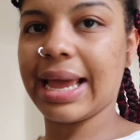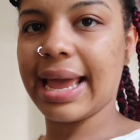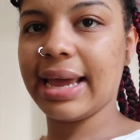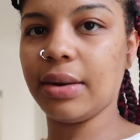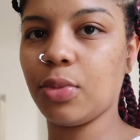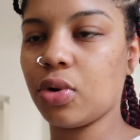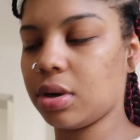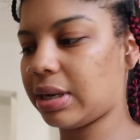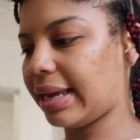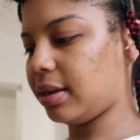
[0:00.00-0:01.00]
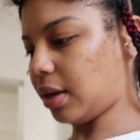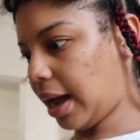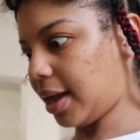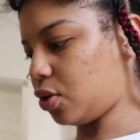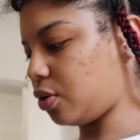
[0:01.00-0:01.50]
added more like
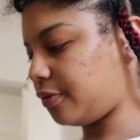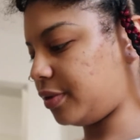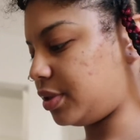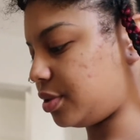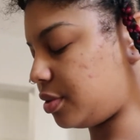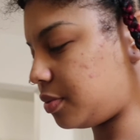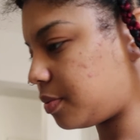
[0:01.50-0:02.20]
hot coffee, so.